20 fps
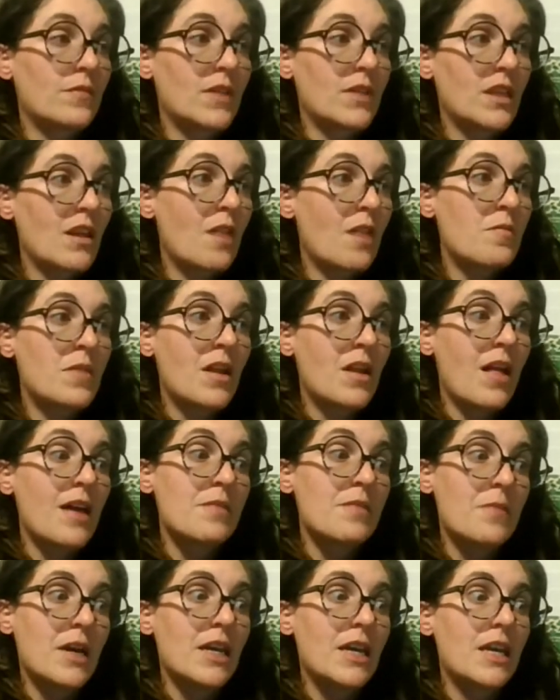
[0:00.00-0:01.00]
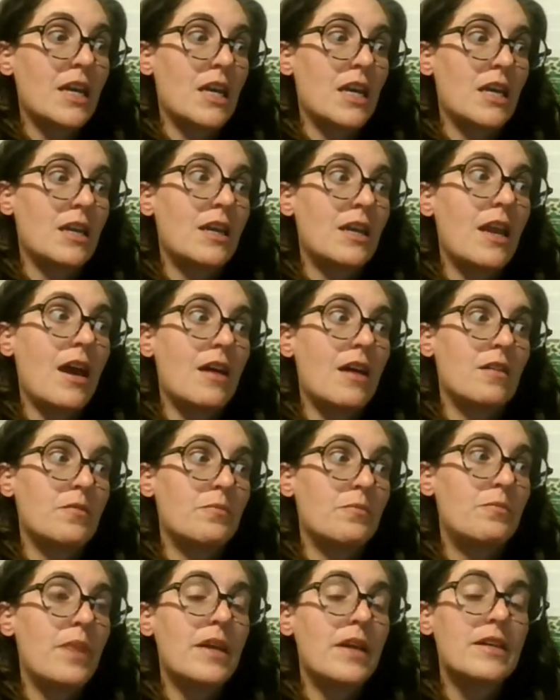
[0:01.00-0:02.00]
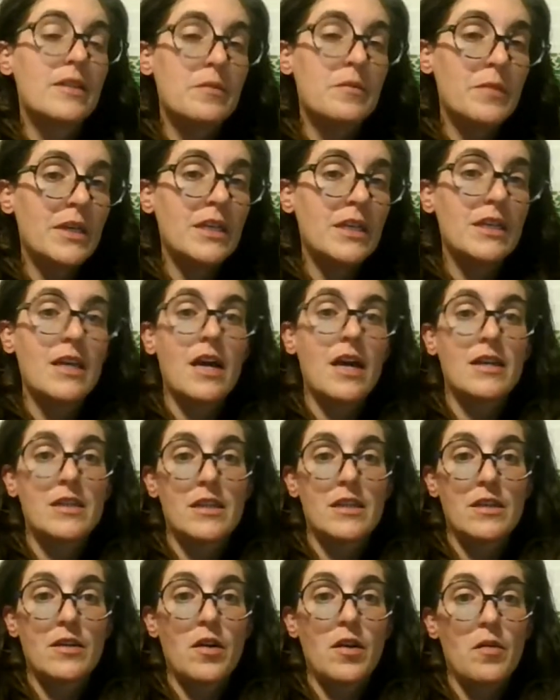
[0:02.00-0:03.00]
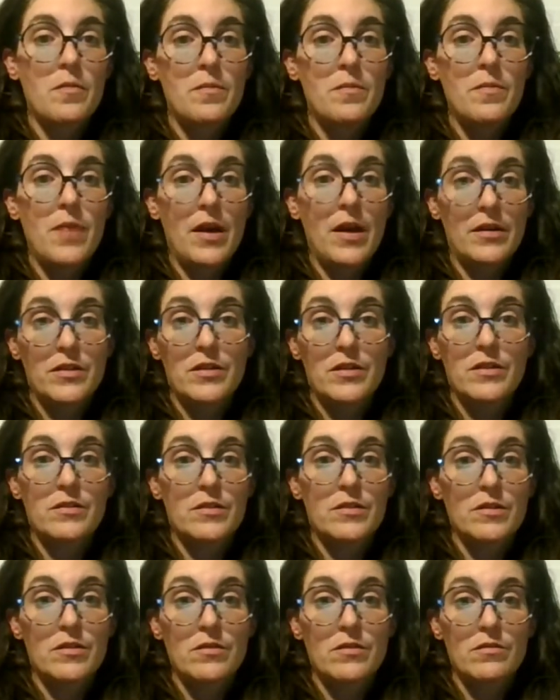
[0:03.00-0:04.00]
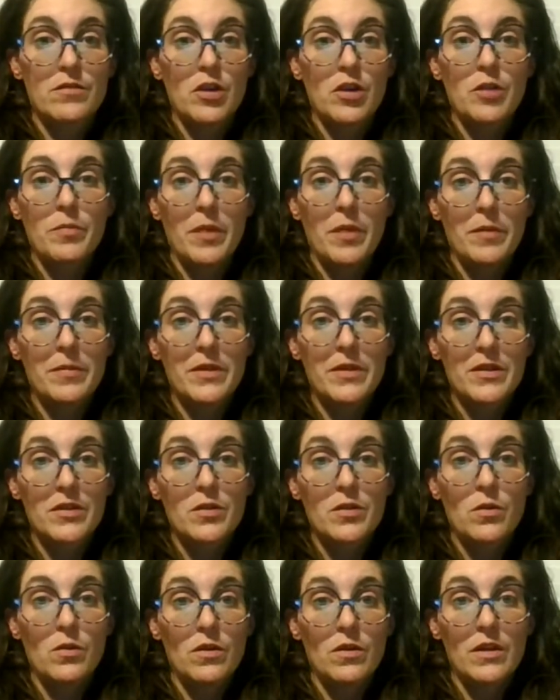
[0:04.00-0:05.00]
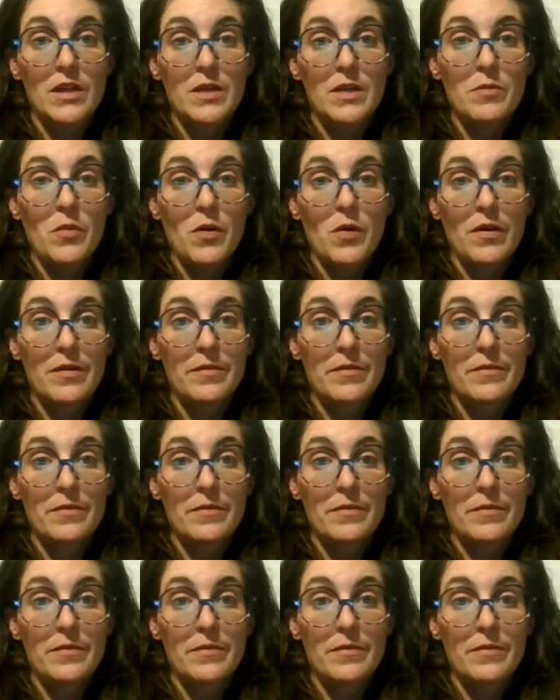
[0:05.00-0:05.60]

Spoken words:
I'm glad my kid begged me not to go back to her public school anymore.